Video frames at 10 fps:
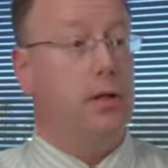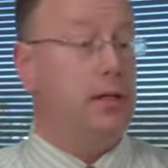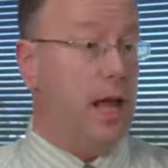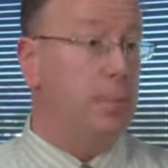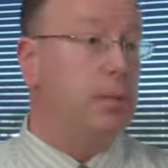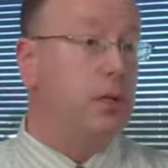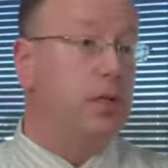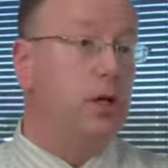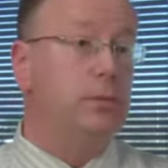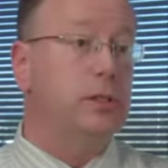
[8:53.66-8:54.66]
Depth in
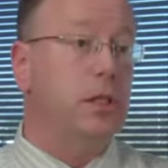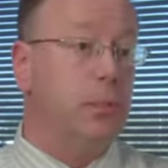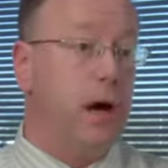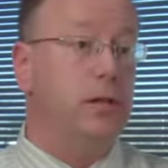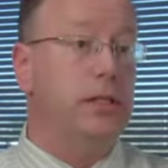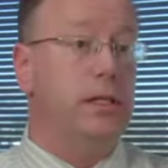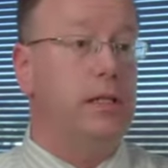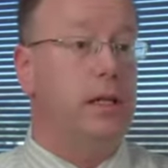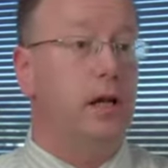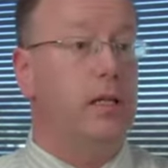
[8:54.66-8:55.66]
terms of the modeling
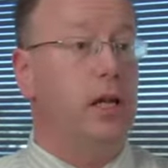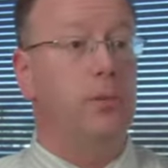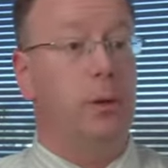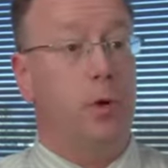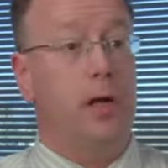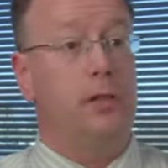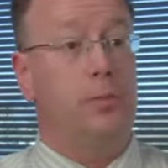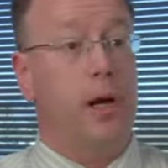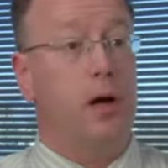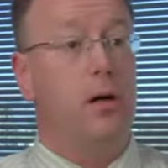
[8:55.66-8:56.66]
detail that can be brought to
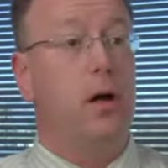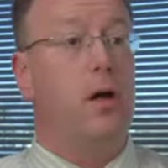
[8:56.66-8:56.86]
bear